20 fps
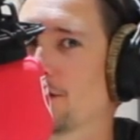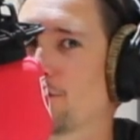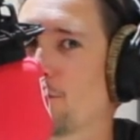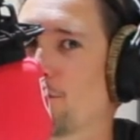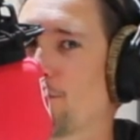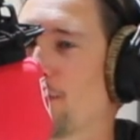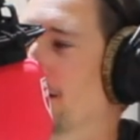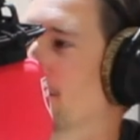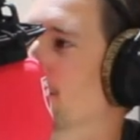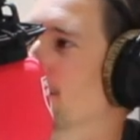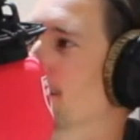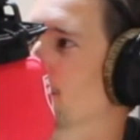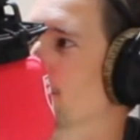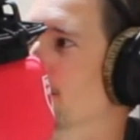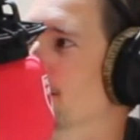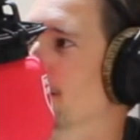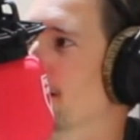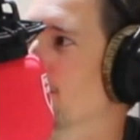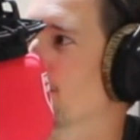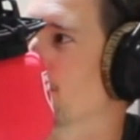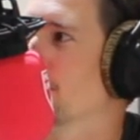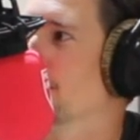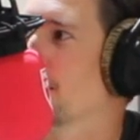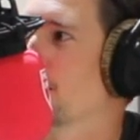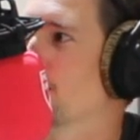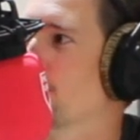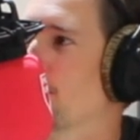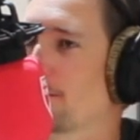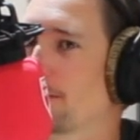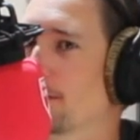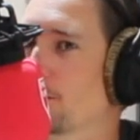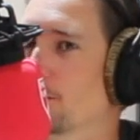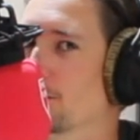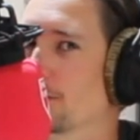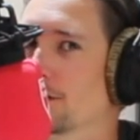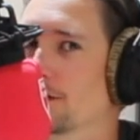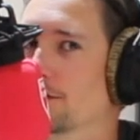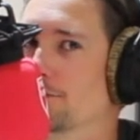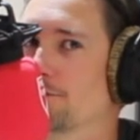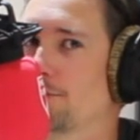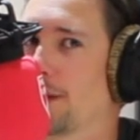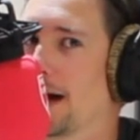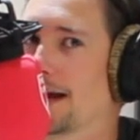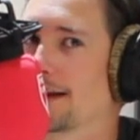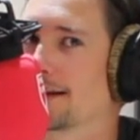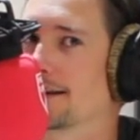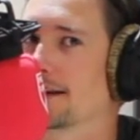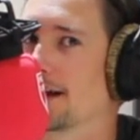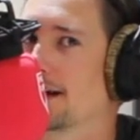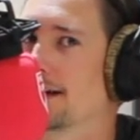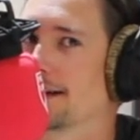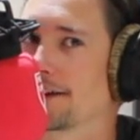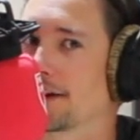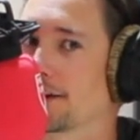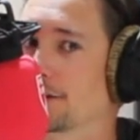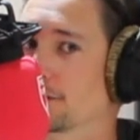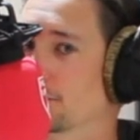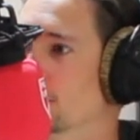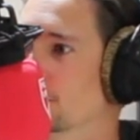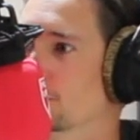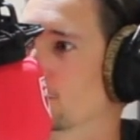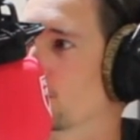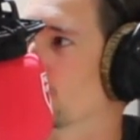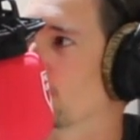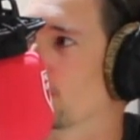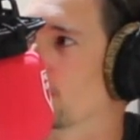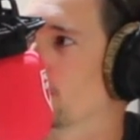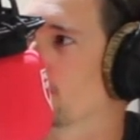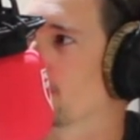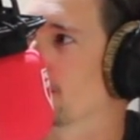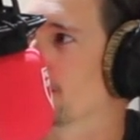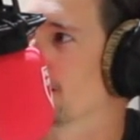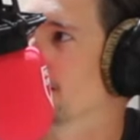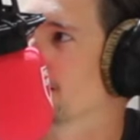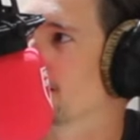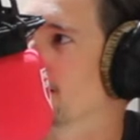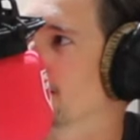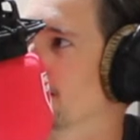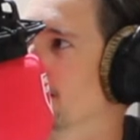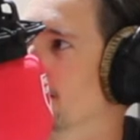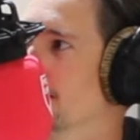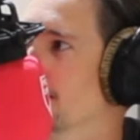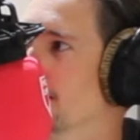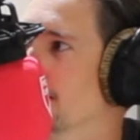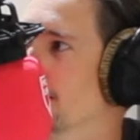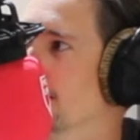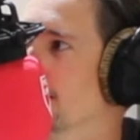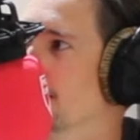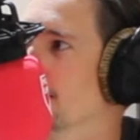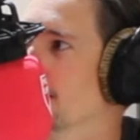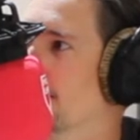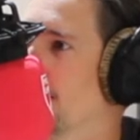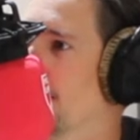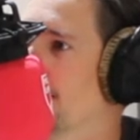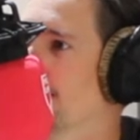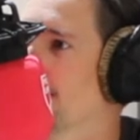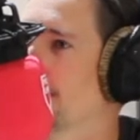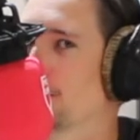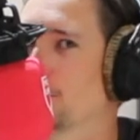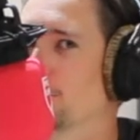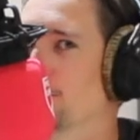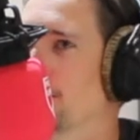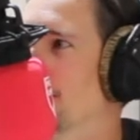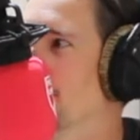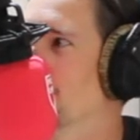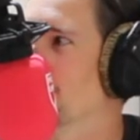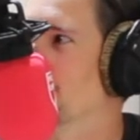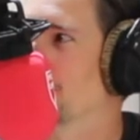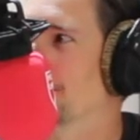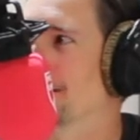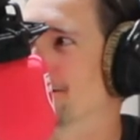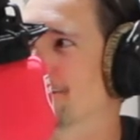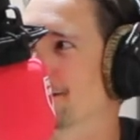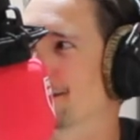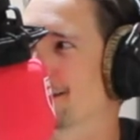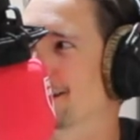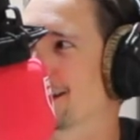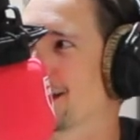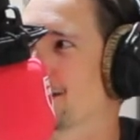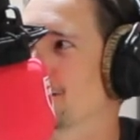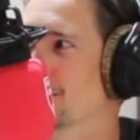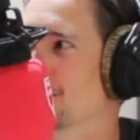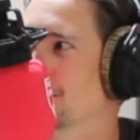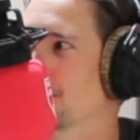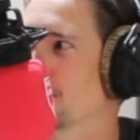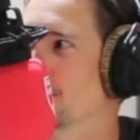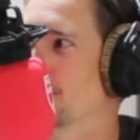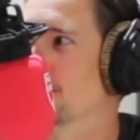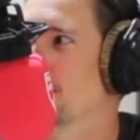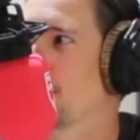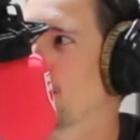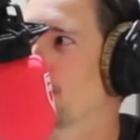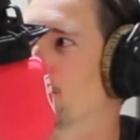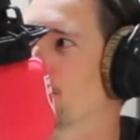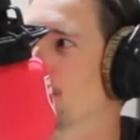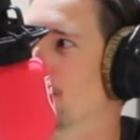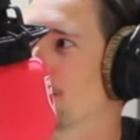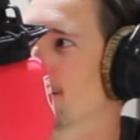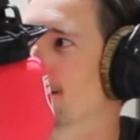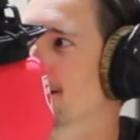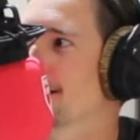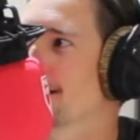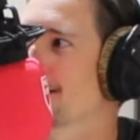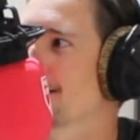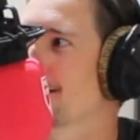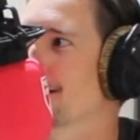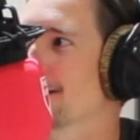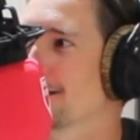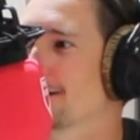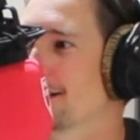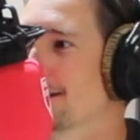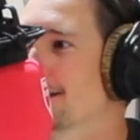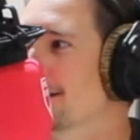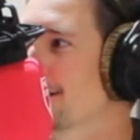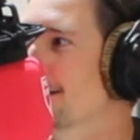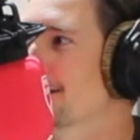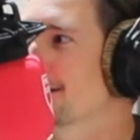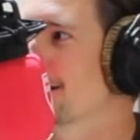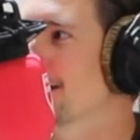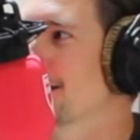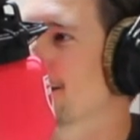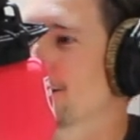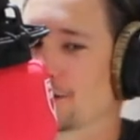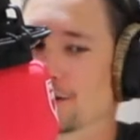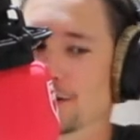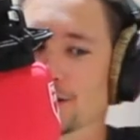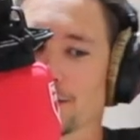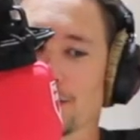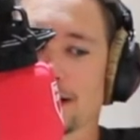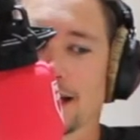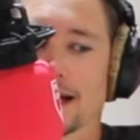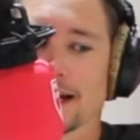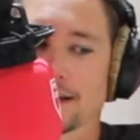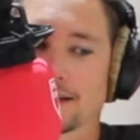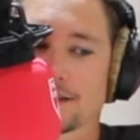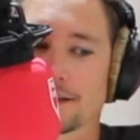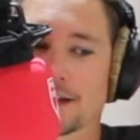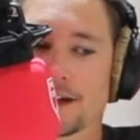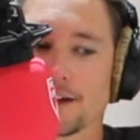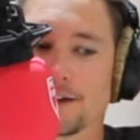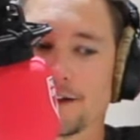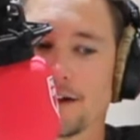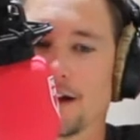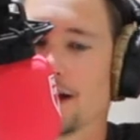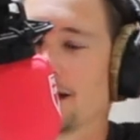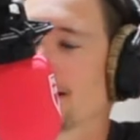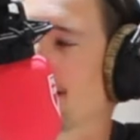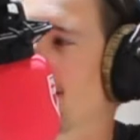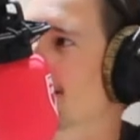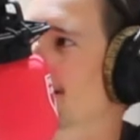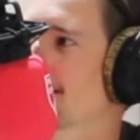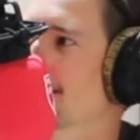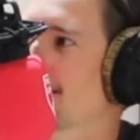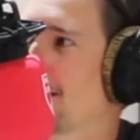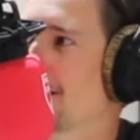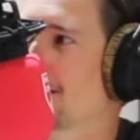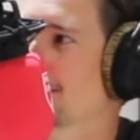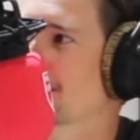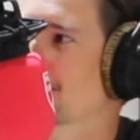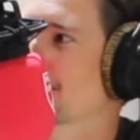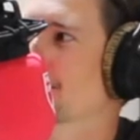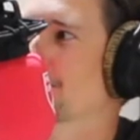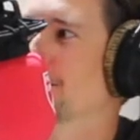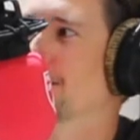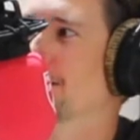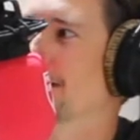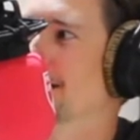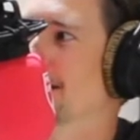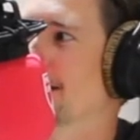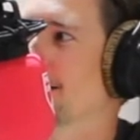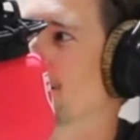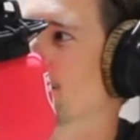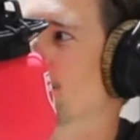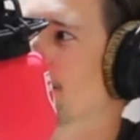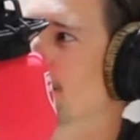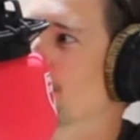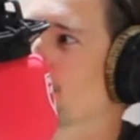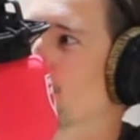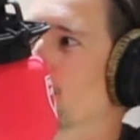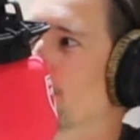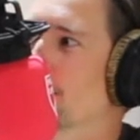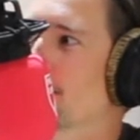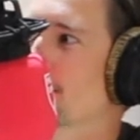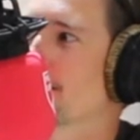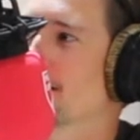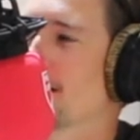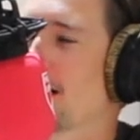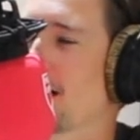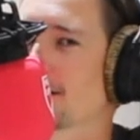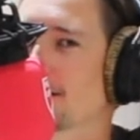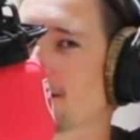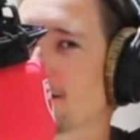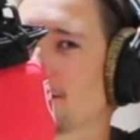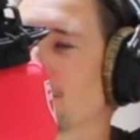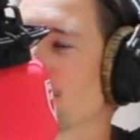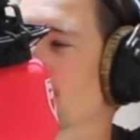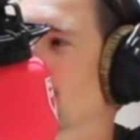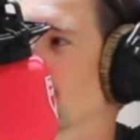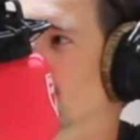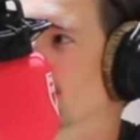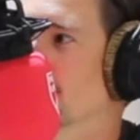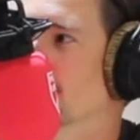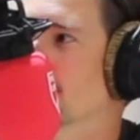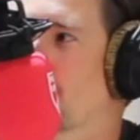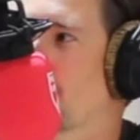a penalty was given, I probably wouldn't have batted an eyelid. I'd have just gone along with it. I think you'd be annoyed if it's against you. But this is the issue, okay? So Castellanos has got this in him. He's got this nasty streak. And